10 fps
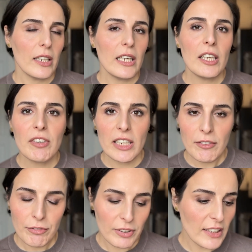Even
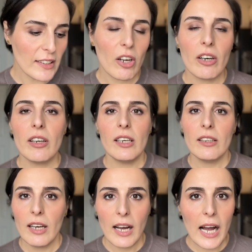if these are
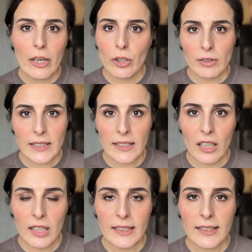out of
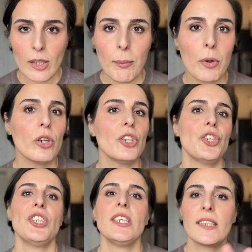stock at some point,
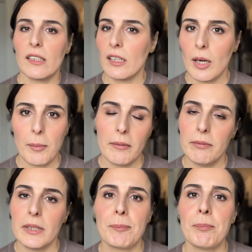she's gonna come up
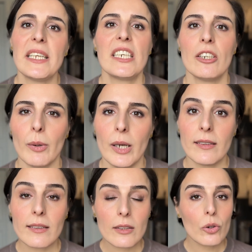with better
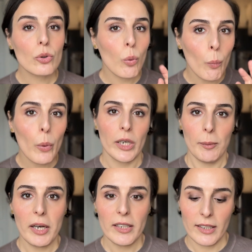ones, so don't worry
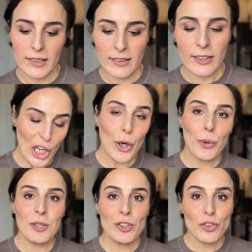about it. I hope
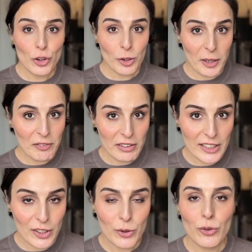you enjoyed my
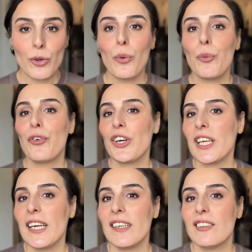video. Don't
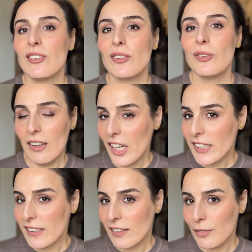forget to
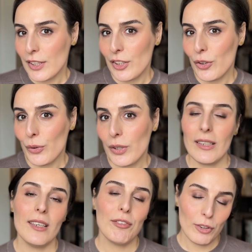like this video
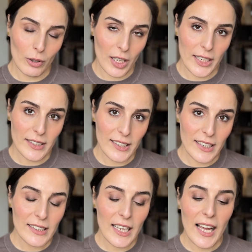if you liked
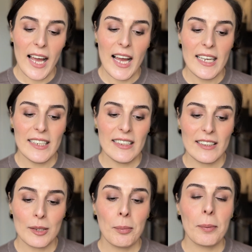it,
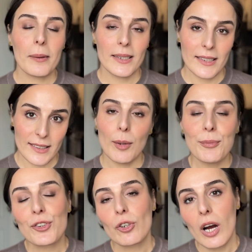and please
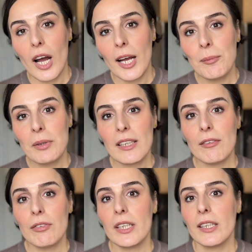subscribe if
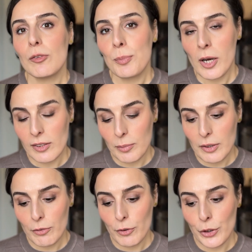it is
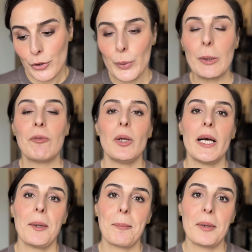possible for you. It will
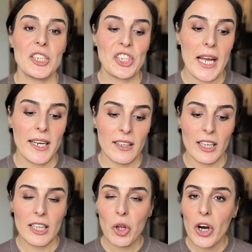help my channel
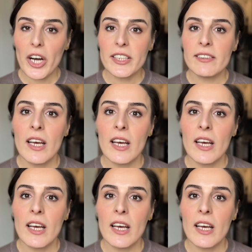a lot.